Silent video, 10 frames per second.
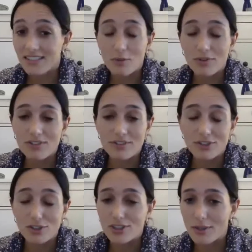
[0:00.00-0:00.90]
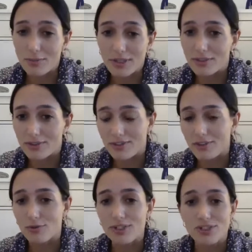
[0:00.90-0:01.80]
I will totally build
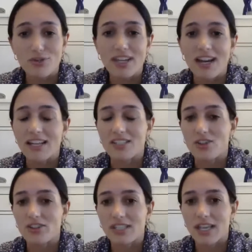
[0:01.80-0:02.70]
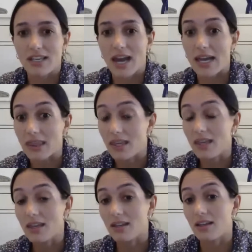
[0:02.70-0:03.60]
on what Julian has just said. I
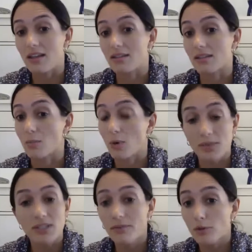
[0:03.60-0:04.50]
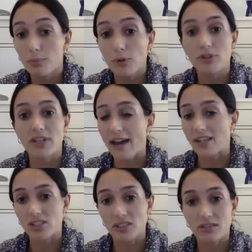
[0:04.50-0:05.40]
think is the moment for bold
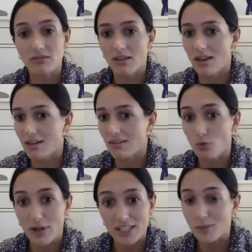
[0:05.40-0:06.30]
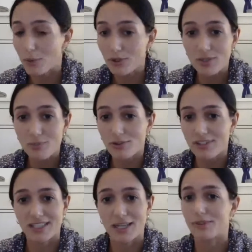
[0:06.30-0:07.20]
action. What is possible
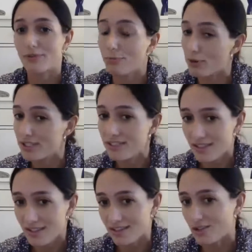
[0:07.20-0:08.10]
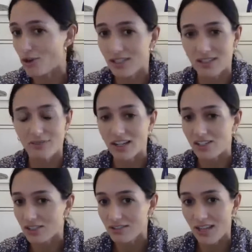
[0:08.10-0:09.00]
in terms of policy and collective
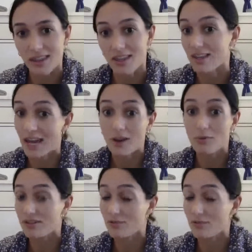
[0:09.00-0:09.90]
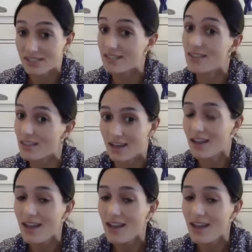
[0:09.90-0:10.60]
action, I think now we see that